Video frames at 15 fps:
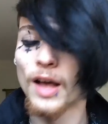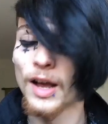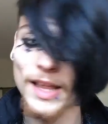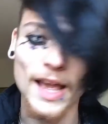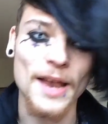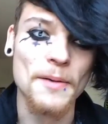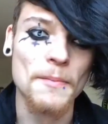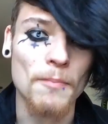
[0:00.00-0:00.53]

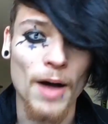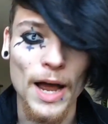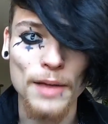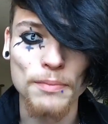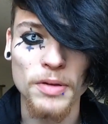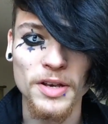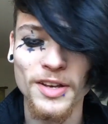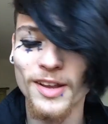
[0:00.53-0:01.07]
Again, my
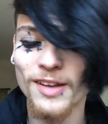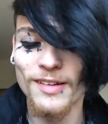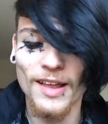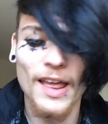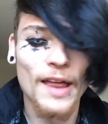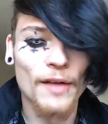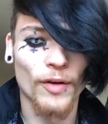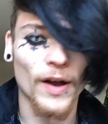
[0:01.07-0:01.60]
opinion,
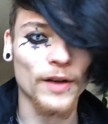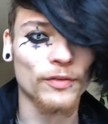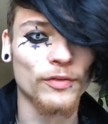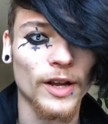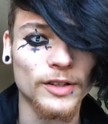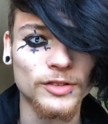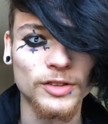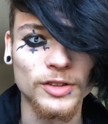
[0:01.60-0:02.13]
if I
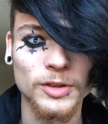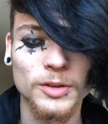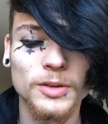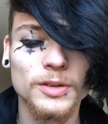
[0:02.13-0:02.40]
offend you,